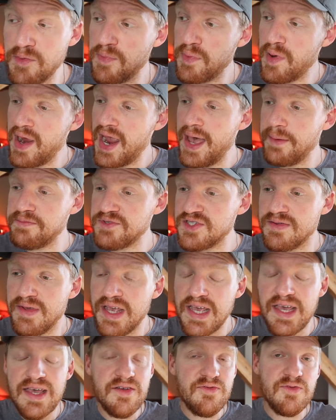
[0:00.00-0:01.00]
and perhaps
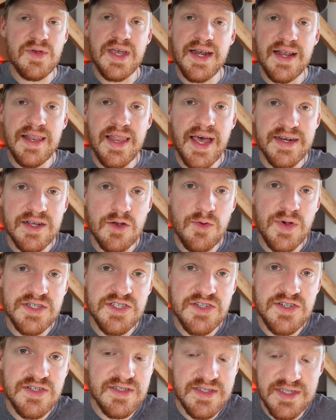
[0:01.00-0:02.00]
if we get a lot of
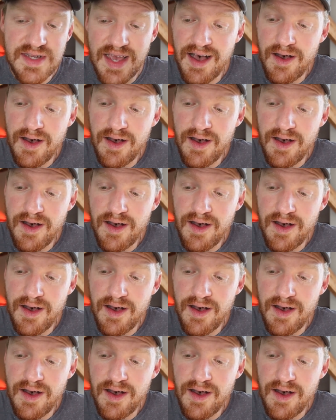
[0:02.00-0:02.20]
questions,